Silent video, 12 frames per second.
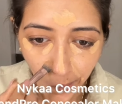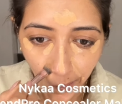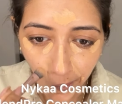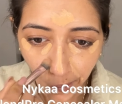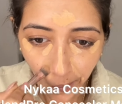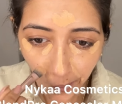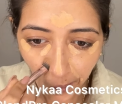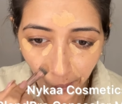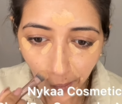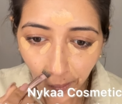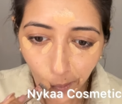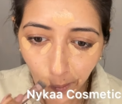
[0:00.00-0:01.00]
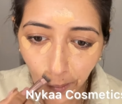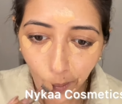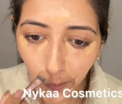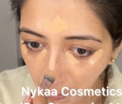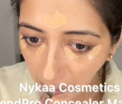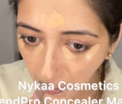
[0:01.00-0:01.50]
Take a brush or a
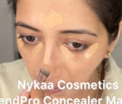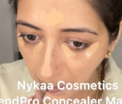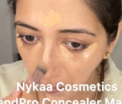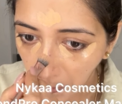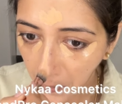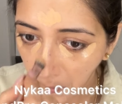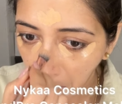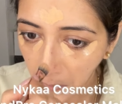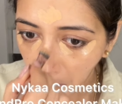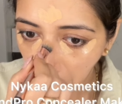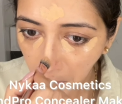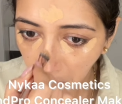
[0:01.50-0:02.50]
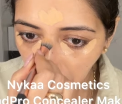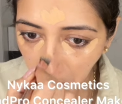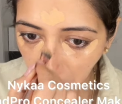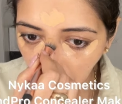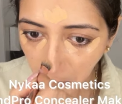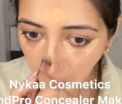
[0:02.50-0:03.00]
sponge of your choice
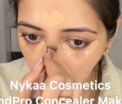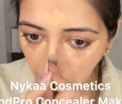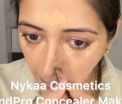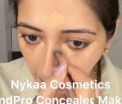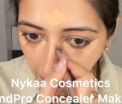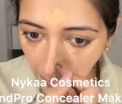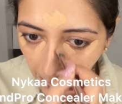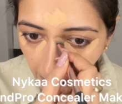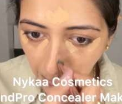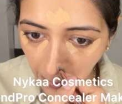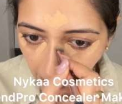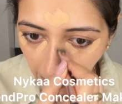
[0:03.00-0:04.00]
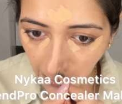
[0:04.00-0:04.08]
and blend it out